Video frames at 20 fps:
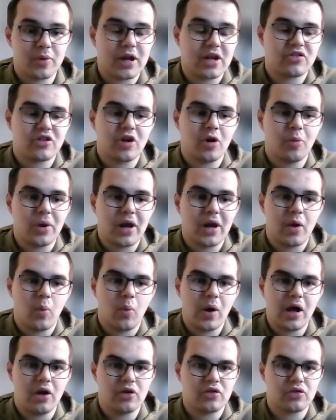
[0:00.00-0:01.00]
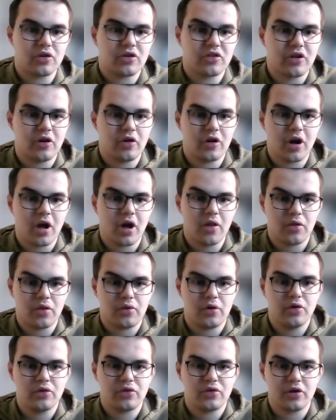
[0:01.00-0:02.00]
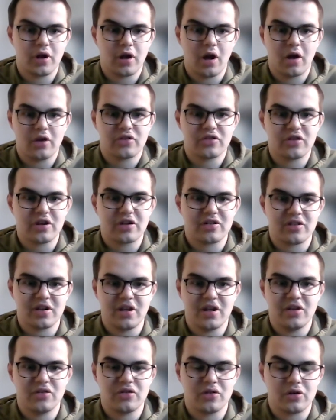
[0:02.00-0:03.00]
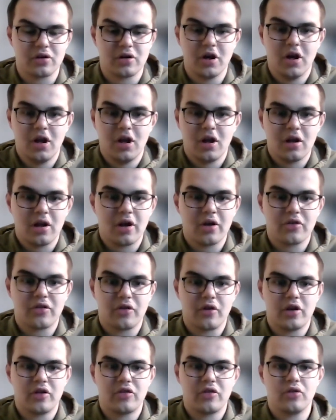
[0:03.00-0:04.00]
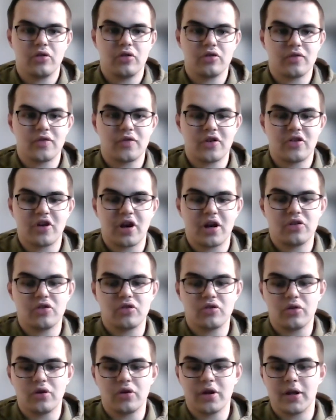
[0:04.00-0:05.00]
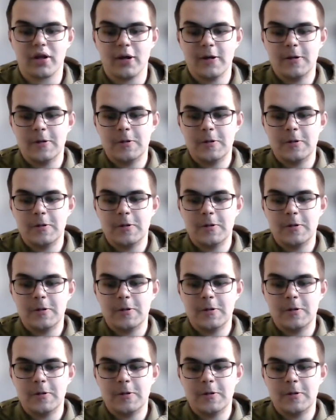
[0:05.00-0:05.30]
But I still played well, so I still got through to the last 16s or last 32s of the challenge tour, and